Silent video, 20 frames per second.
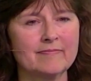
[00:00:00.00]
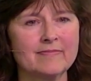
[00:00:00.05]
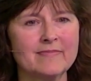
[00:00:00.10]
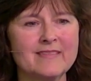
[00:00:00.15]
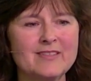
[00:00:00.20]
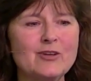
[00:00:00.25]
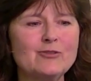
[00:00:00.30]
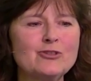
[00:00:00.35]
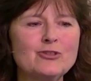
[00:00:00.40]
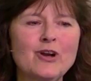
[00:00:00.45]

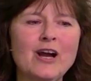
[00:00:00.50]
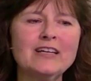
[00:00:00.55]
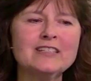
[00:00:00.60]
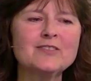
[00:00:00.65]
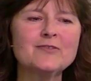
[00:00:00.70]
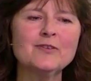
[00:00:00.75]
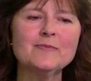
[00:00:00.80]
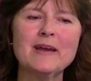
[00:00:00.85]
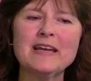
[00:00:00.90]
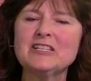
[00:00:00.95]
So
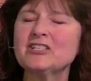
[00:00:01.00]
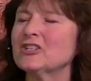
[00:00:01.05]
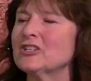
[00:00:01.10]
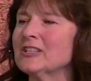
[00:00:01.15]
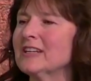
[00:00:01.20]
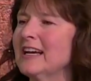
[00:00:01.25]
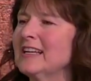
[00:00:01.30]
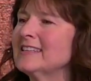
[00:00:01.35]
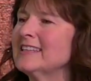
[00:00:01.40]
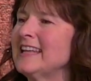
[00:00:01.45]

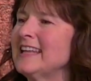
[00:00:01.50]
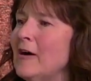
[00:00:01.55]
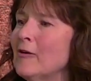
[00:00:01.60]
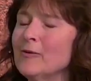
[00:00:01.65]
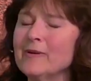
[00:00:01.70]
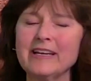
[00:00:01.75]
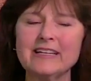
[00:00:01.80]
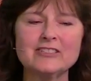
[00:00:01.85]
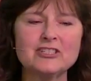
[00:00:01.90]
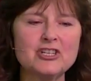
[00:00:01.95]
transformation,
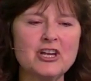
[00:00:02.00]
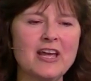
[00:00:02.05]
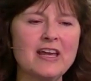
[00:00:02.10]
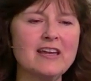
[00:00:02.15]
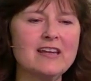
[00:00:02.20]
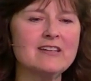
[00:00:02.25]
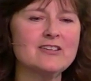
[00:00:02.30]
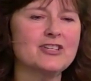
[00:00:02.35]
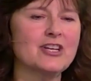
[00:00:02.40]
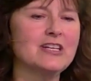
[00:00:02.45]
allowing
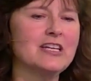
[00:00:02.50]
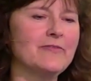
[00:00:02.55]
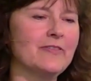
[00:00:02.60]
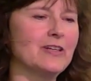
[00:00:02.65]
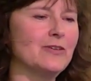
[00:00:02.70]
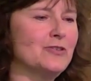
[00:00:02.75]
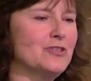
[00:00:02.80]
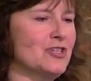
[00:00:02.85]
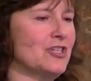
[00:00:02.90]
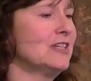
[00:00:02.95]
change and
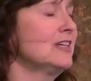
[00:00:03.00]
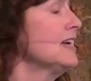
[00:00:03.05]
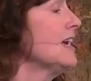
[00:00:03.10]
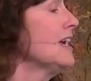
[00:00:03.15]
evolution,